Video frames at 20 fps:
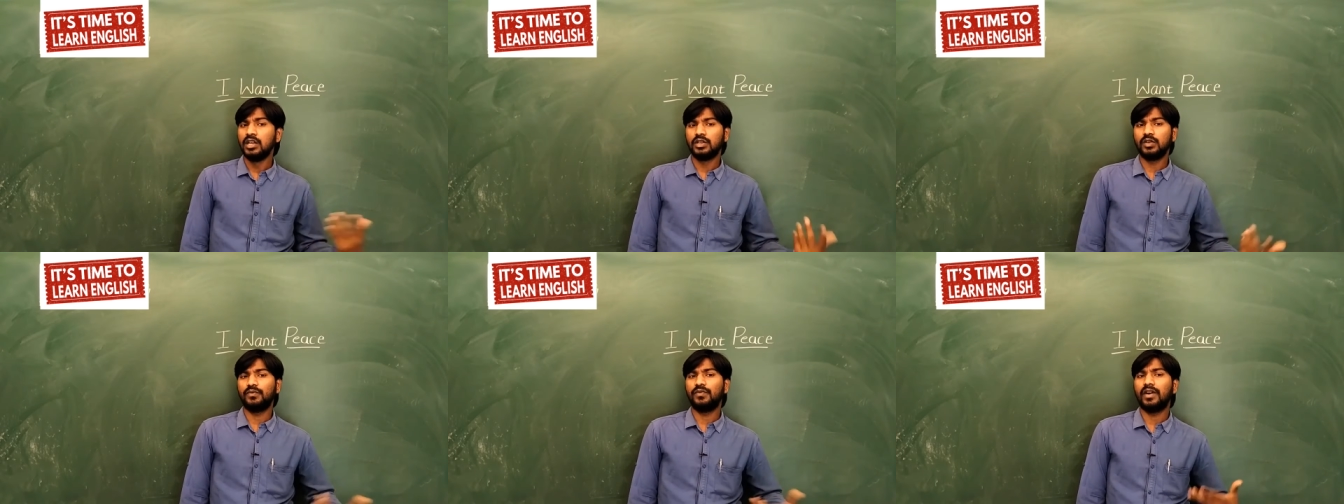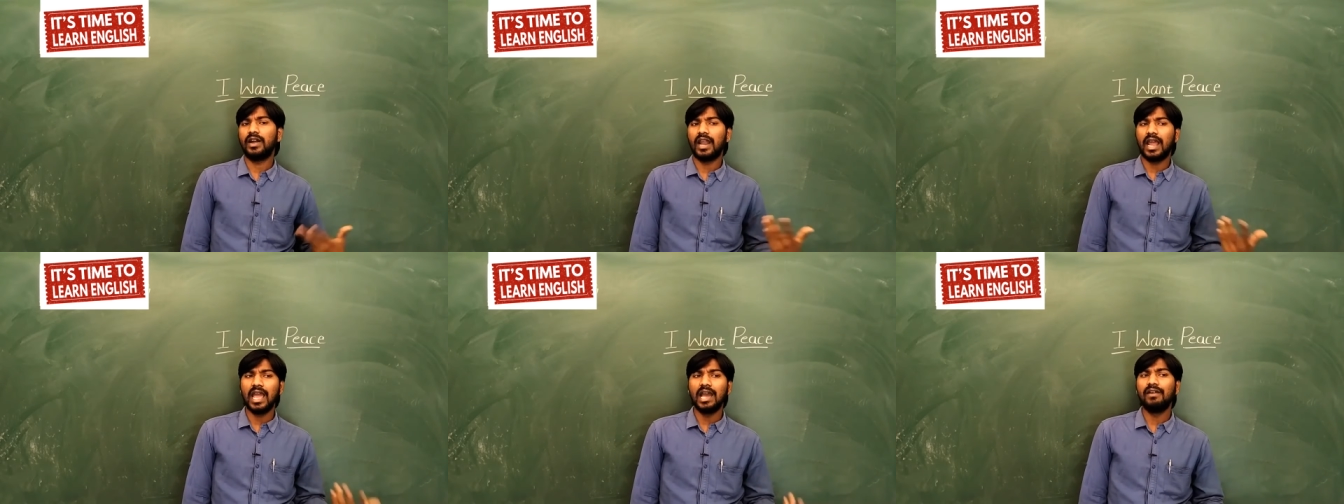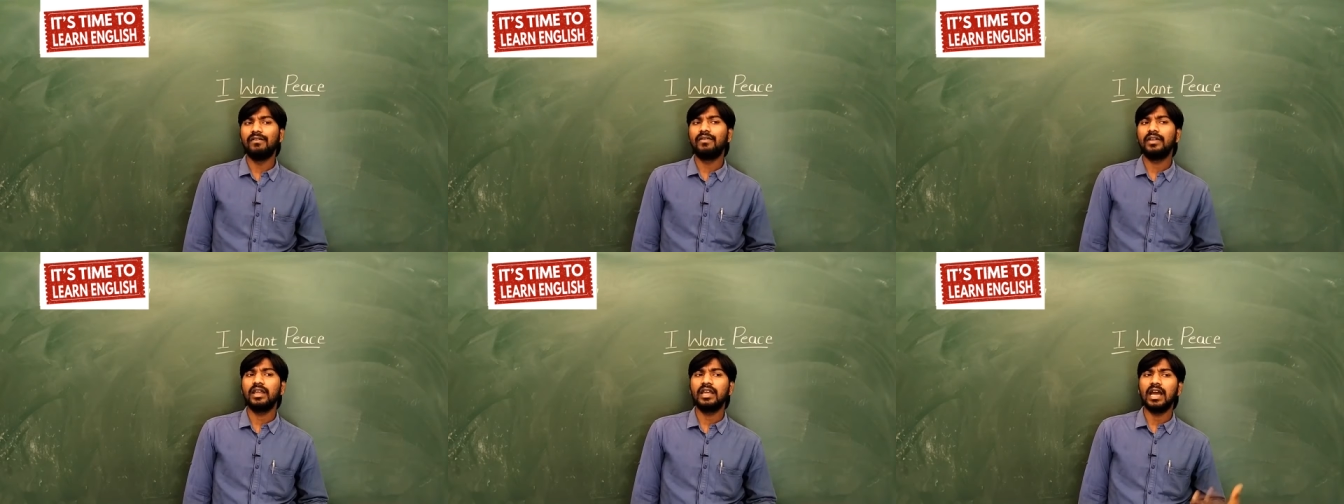So for
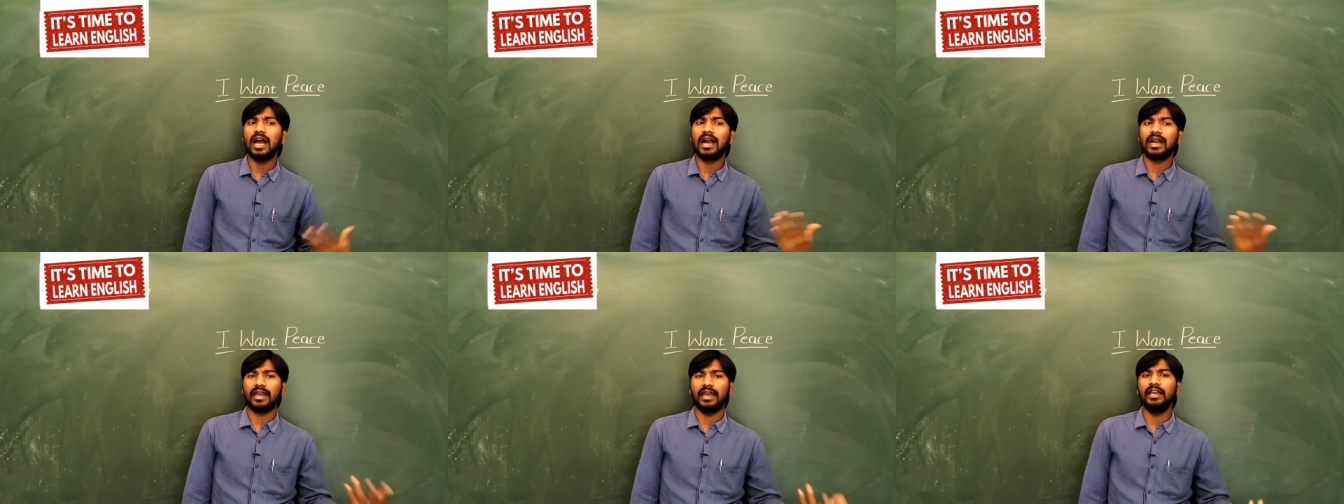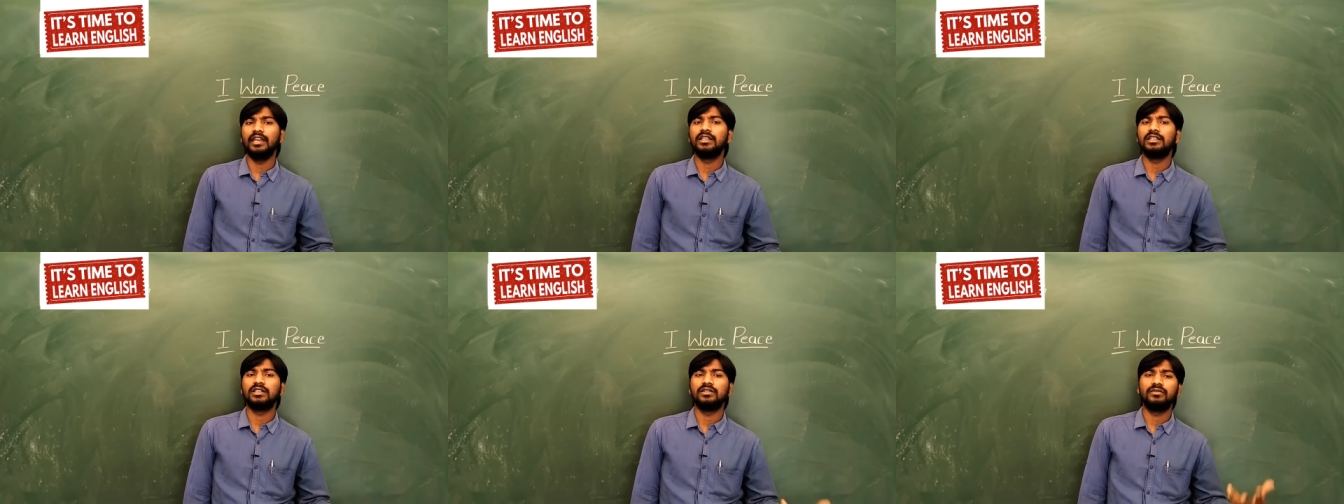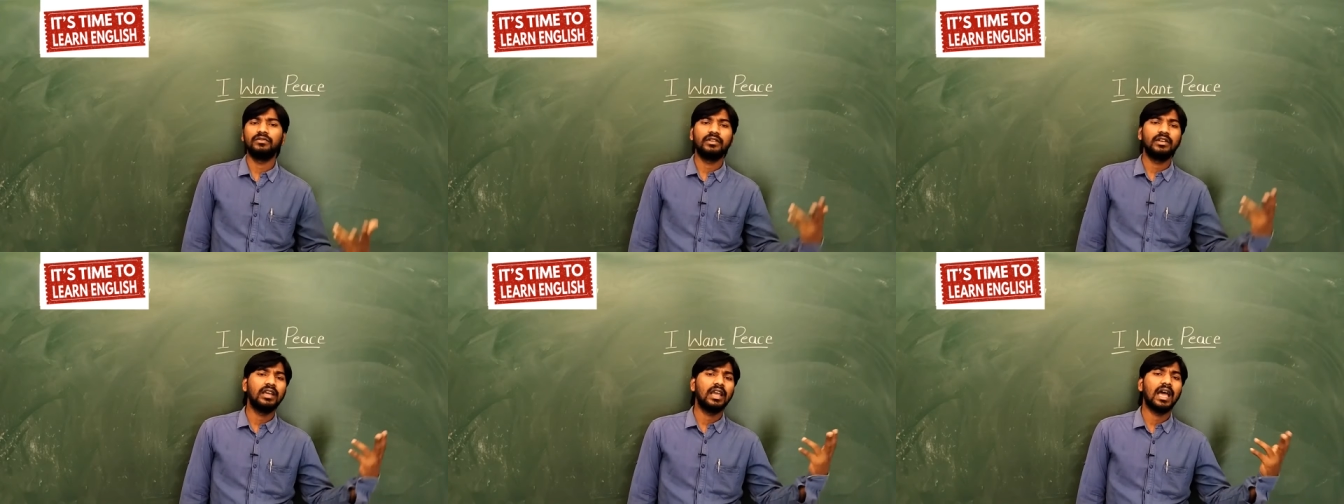every
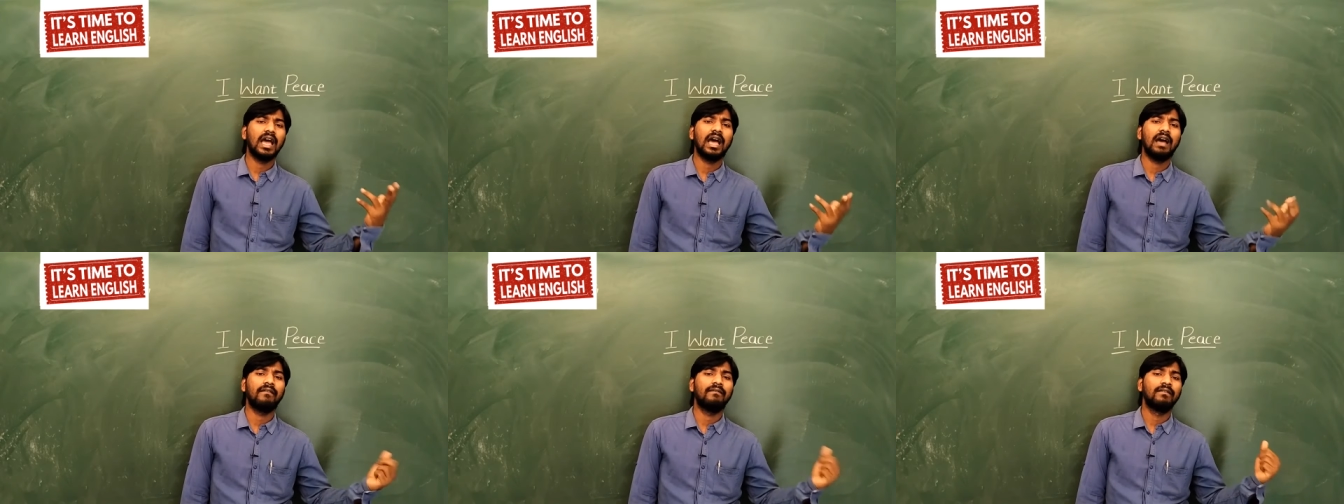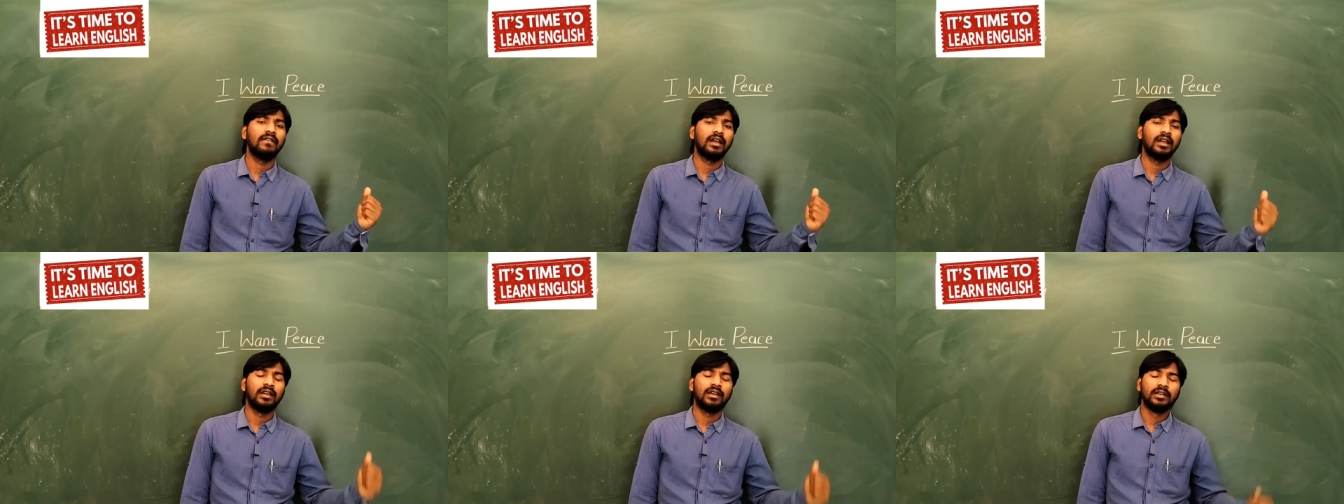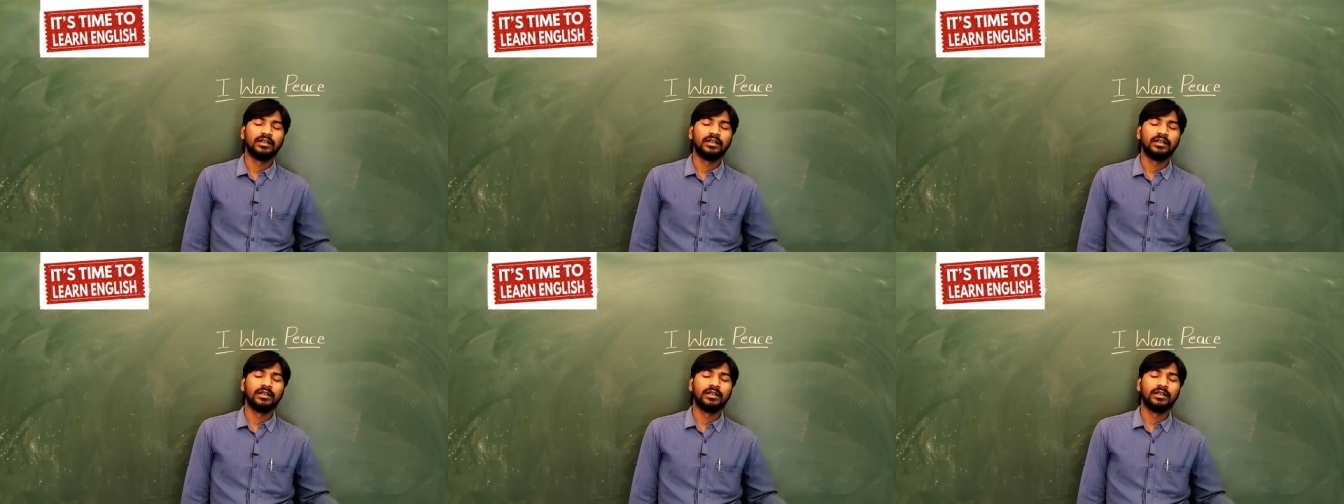occasion we have